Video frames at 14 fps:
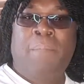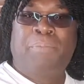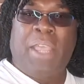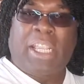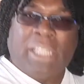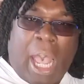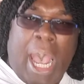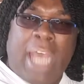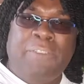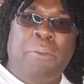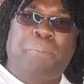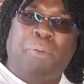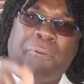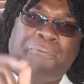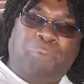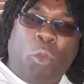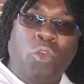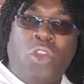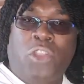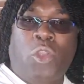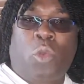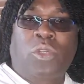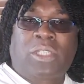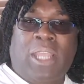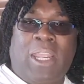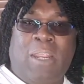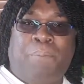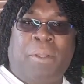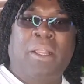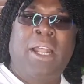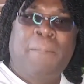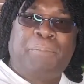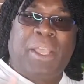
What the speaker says: They can't even put food on your table.